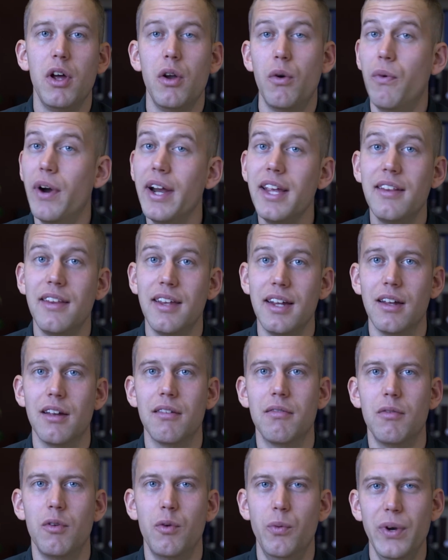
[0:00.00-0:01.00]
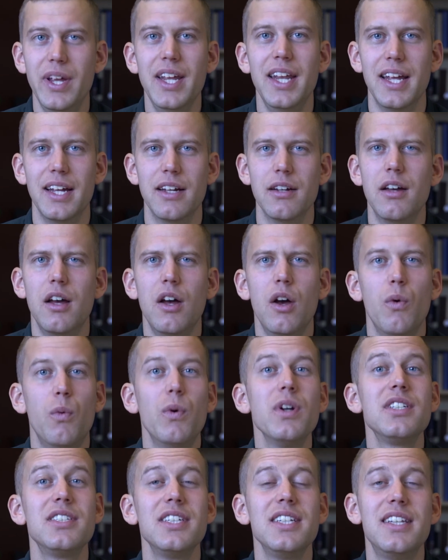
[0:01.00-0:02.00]
writing, reading,
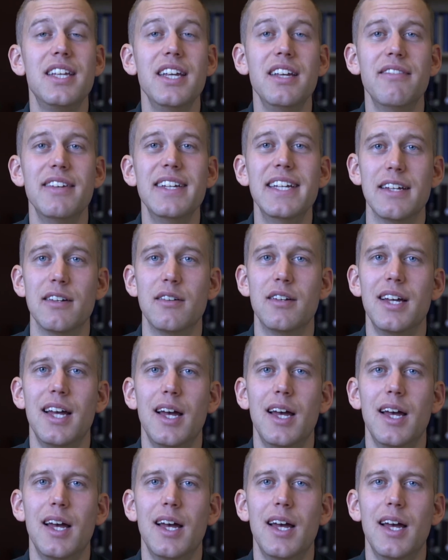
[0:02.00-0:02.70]
watching TV,